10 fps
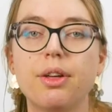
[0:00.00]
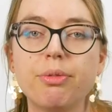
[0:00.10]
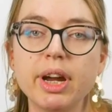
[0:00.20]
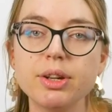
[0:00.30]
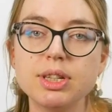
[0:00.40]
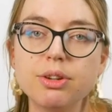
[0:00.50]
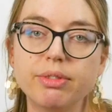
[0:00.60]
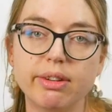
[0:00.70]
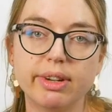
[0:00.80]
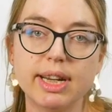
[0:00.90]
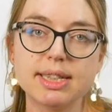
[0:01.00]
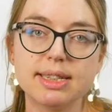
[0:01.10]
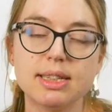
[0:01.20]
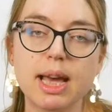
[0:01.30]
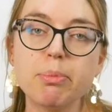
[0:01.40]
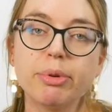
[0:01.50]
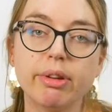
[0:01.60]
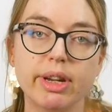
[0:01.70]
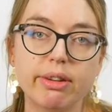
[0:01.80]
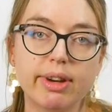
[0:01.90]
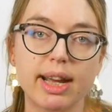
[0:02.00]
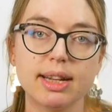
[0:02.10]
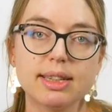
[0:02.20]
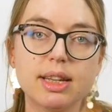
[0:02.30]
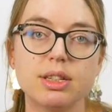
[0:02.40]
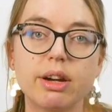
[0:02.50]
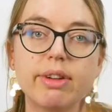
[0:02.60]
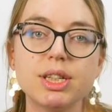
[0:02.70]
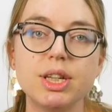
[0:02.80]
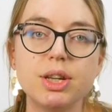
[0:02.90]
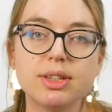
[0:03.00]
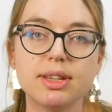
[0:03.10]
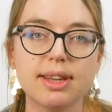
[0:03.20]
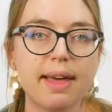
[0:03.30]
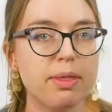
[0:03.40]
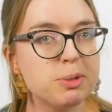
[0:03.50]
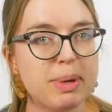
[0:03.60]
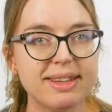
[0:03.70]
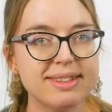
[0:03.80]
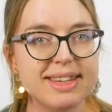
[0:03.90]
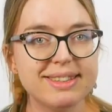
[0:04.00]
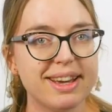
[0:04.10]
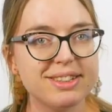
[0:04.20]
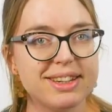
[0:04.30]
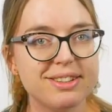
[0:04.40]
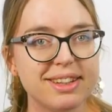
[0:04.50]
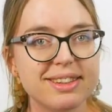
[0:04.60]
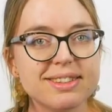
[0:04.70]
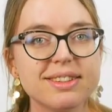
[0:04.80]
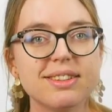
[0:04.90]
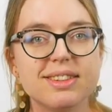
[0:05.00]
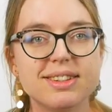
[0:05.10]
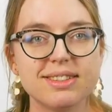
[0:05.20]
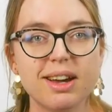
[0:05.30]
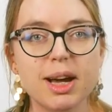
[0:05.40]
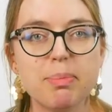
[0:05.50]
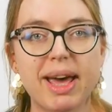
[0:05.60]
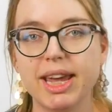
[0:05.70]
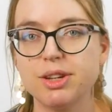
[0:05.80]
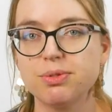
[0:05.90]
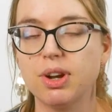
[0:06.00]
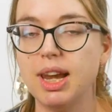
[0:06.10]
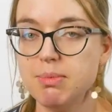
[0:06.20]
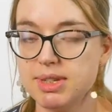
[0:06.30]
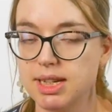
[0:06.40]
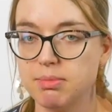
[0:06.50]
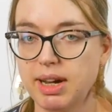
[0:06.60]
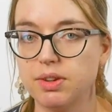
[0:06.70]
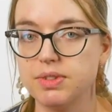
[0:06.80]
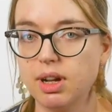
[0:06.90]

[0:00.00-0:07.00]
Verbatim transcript: A 302 redirect is a temporary redirect and directs users and those pesky search engines to the desired page for a limited amount of